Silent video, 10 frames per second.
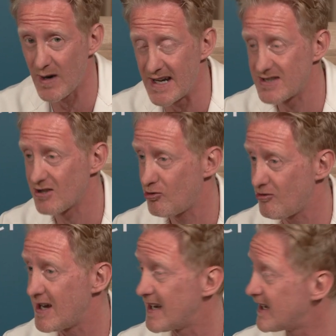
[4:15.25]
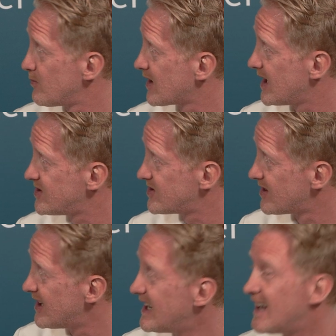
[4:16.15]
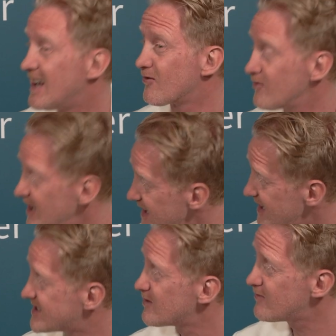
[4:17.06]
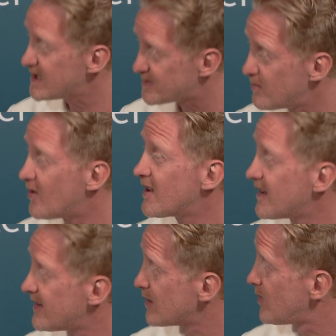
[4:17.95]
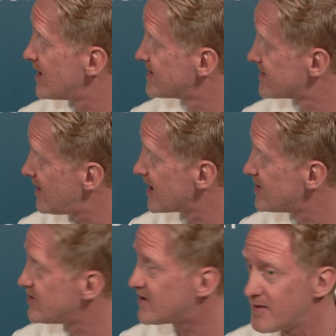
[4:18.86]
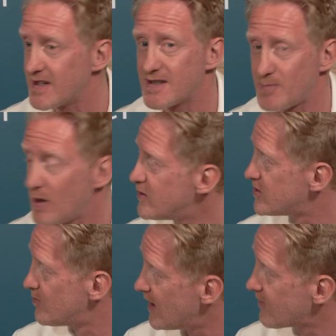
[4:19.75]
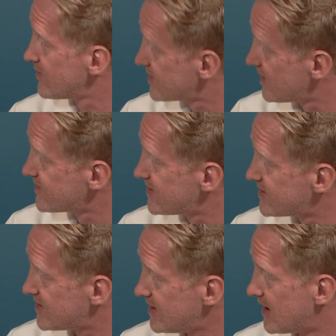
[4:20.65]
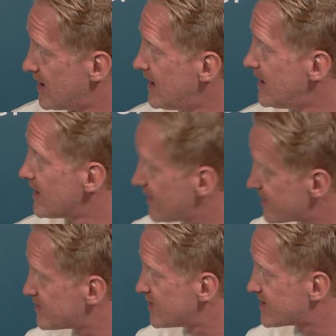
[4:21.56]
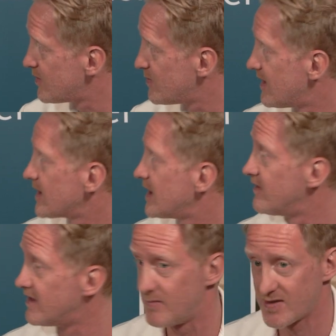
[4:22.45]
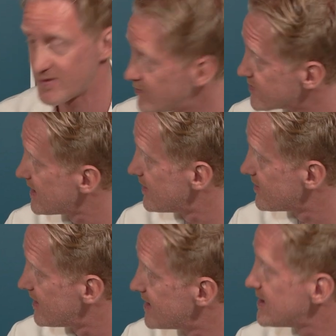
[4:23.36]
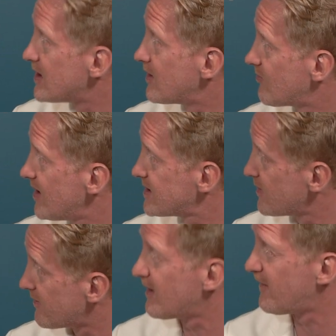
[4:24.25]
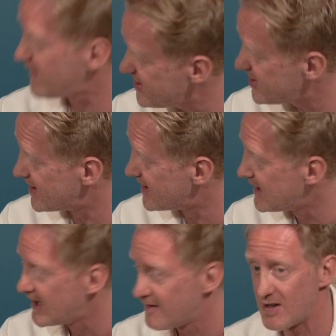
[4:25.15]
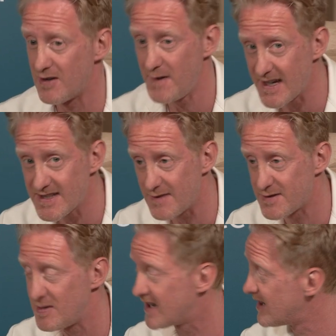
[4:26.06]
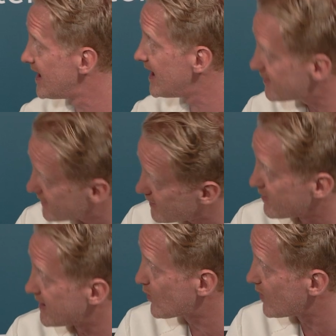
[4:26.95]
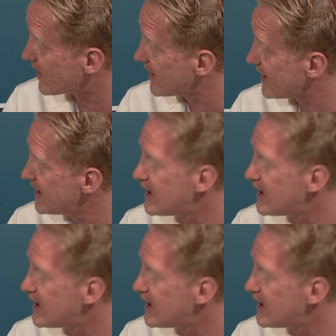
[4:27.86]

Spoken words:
way to create an application that really is still reasonably monolithic by design, because you don't expose your microservices to your customers. That would be like giving them the source code, right? So you can create something very efficient, very effective to be able to innovate with it quickly.